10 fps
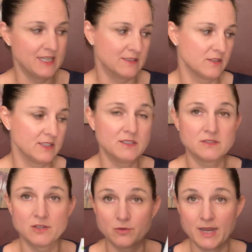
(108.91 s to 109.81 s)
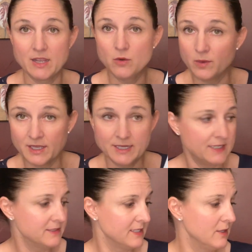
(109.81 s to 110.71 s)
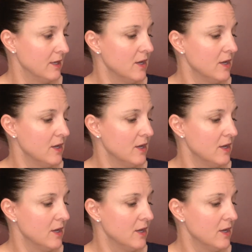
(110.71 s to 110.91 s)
So this is a great, quick and easy